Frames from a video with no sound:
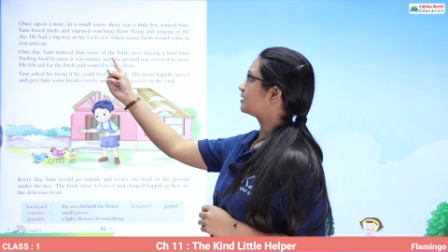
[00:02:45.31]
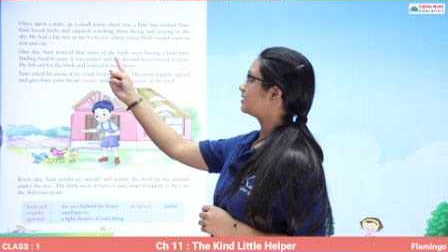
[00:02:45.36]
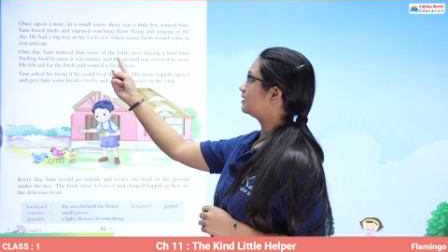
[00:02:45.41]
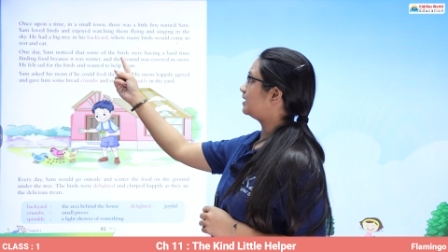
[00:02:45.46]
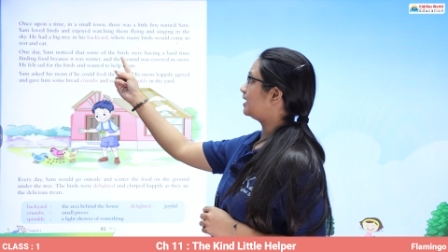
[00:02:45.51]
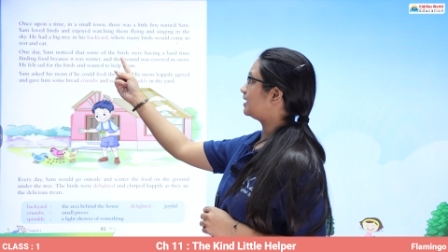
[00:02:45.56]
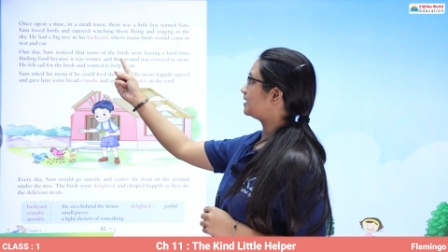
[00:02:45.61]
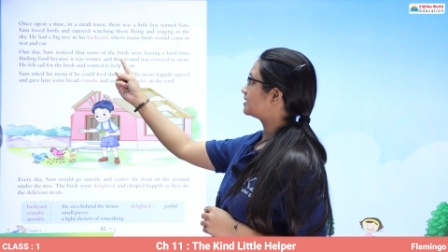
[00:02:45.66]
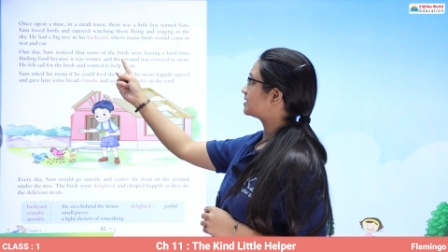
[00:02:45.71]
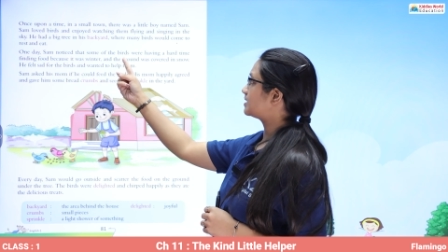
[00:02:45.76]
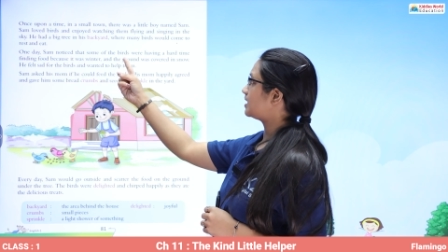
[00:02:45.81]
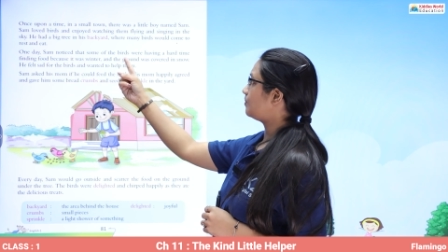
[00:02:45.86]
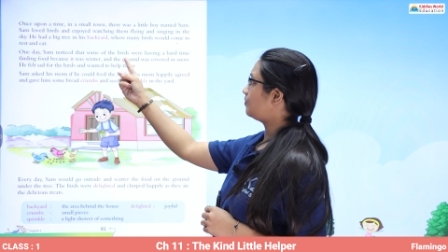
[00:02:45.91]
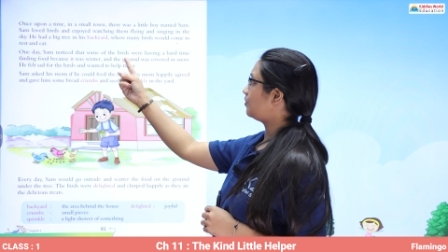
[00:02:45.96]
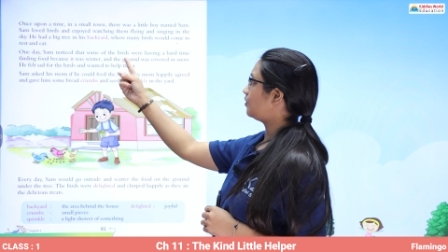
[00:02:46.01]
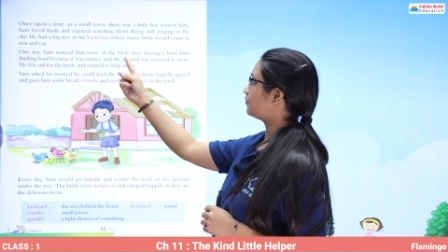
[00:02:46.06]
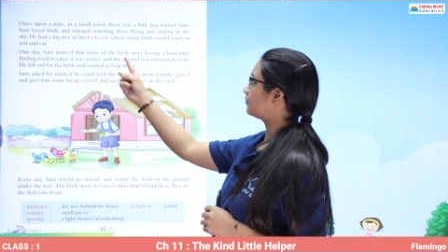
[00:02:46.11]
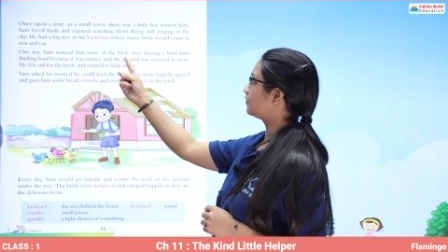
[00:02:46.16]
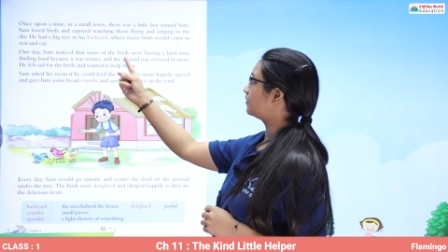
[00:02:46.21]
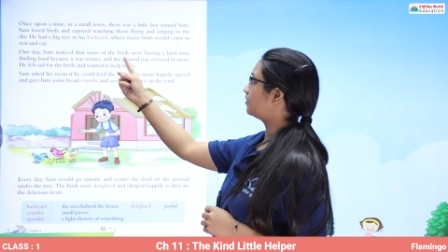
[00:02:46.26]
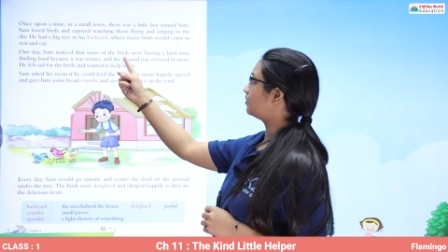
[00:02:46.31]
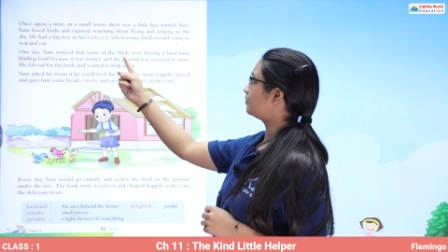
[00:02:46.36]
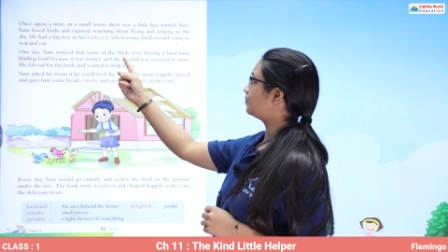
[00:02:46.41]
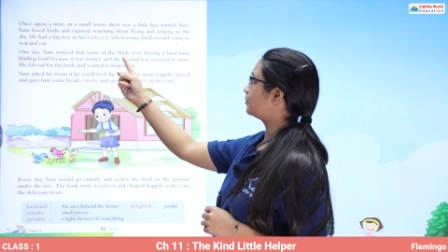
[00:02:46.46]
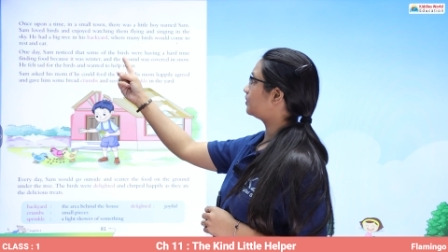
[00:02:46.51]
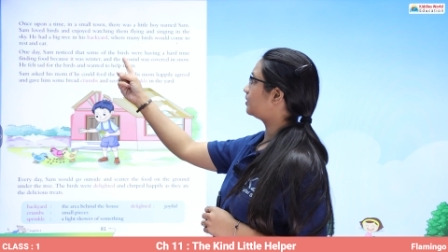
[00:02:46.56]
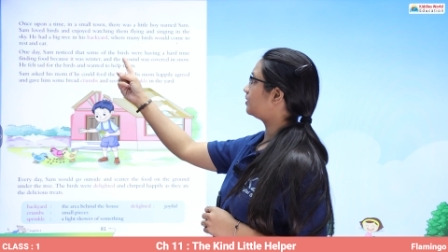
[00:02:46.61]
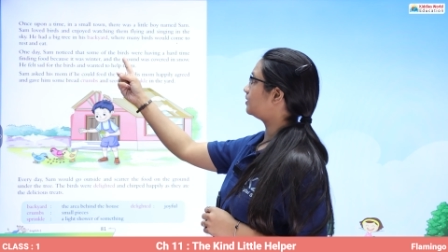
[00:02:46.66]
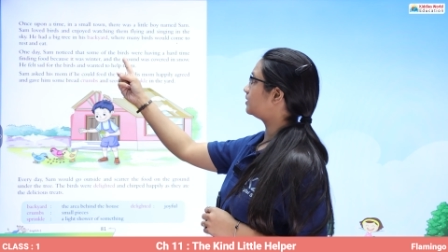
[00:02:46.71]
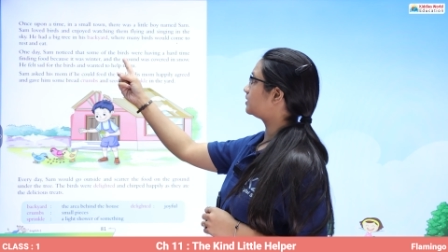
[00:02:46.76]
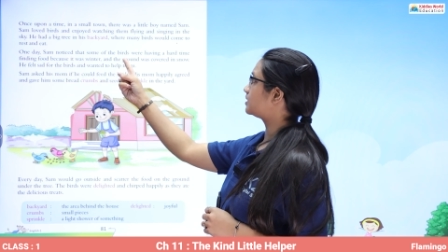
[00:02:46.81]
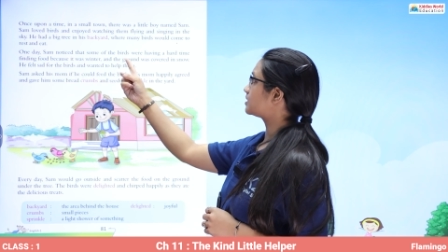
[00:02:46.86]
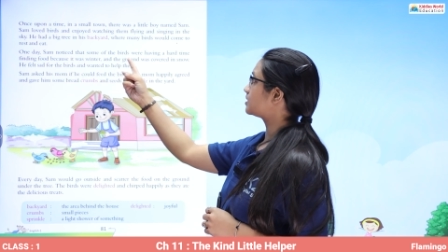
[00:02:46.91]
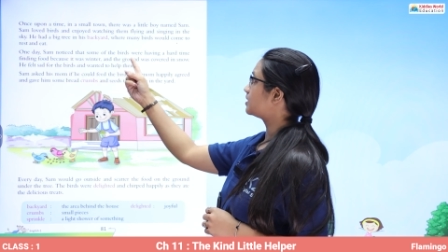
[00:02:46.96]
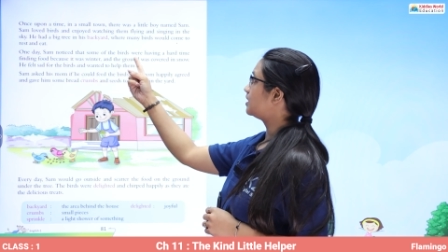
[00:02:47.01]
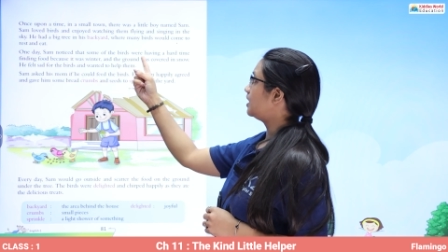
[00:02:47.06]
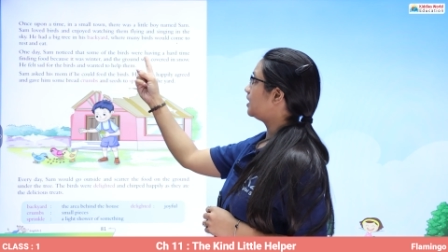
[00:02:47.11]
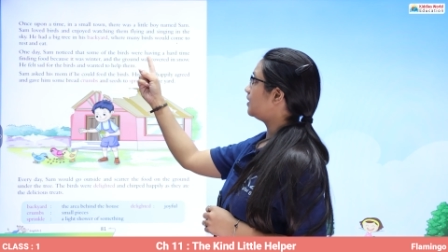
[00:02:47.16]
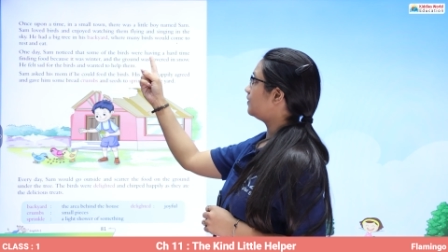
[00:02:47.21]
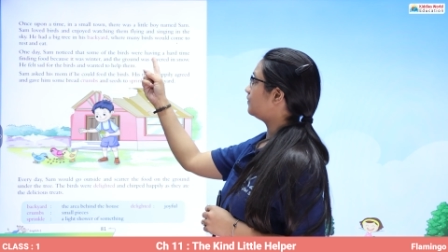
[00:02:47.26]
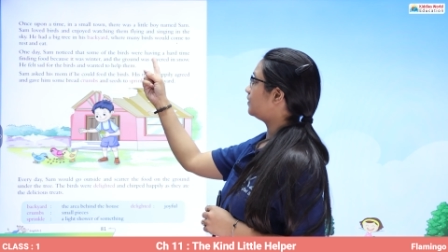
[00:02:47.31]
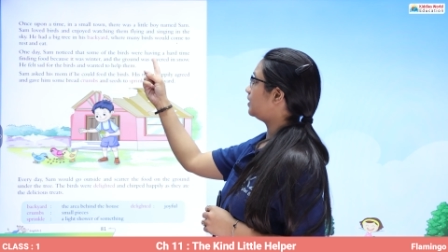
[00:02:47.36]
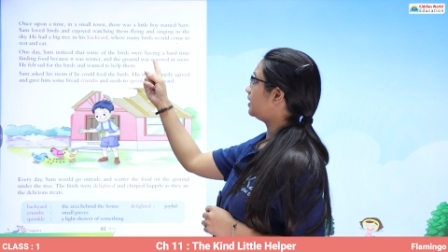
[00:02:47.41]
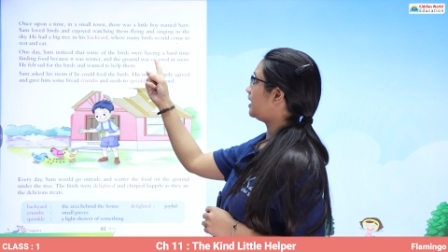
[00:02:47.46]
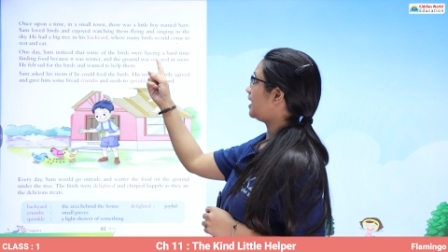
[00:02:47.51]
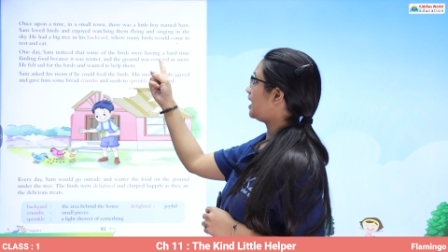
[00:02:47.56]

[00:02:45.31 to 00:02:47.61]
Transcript: that some of the birds were